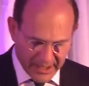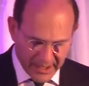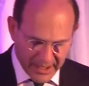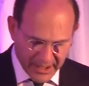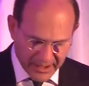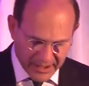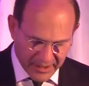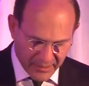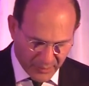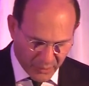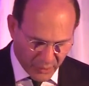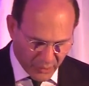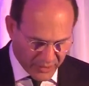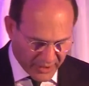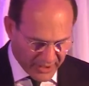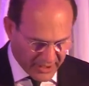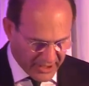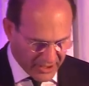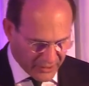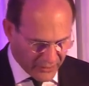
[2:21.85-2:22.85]

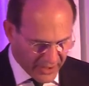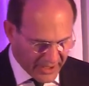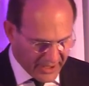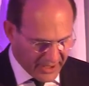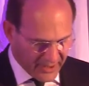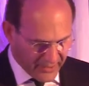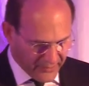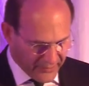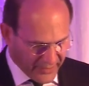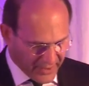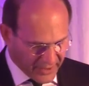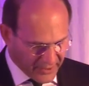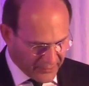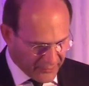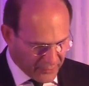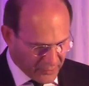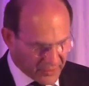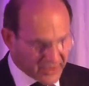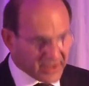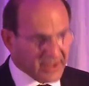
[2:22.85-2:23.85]
supported the Israeli Defense
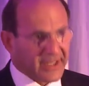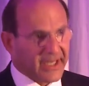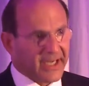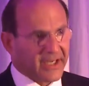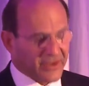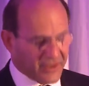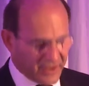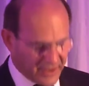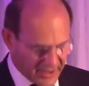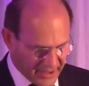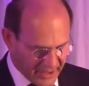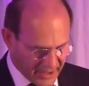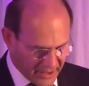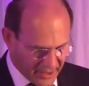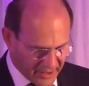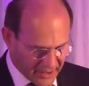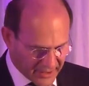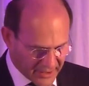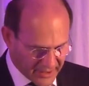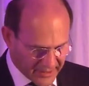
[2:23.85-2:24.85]
Forces' actions in
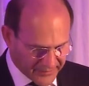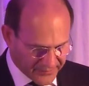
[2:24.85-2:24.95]
Gaza.